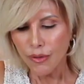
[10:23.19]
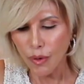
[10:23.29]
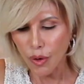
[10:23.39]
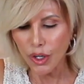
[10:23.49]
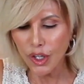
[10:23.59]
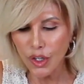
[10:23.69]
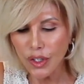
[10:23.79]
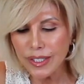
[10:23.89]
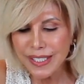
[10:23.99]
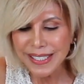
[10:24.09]
four
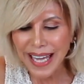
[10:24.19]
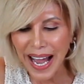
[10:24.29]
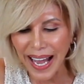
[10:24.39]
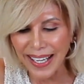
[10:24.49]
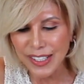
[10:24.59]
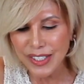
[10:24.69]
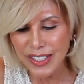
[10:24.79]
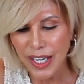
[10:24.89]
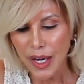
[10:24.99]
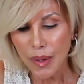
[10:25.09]
good
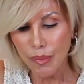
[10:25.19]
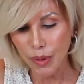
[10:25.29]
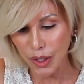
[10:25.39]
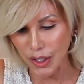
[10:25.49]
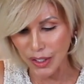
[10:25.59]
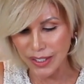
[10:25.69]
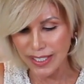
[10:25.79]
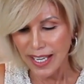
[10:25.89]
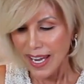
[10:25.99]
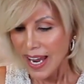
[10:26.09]
sized
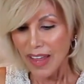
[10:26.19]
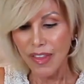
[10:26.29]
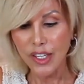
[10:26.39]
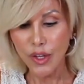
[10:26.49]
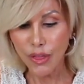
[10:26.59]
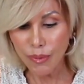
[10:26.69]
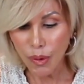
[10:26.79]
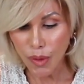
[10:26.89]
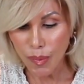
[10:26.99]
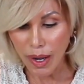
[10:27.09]
burgers and then you
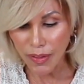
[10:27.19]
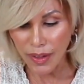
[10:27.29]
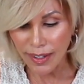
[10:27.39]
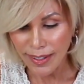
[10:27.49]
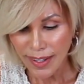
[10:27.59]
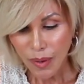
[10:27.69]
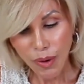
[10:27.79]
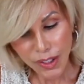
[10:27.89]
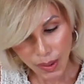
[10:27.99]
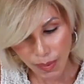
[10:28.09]
throw them on the
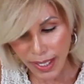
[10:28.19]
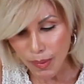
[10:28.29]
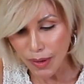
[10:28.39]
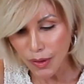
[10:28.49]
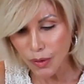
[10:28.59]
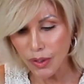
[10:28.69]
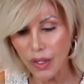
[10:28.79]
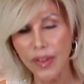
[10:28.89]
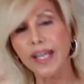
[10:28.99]
well, you can make them on the grill. They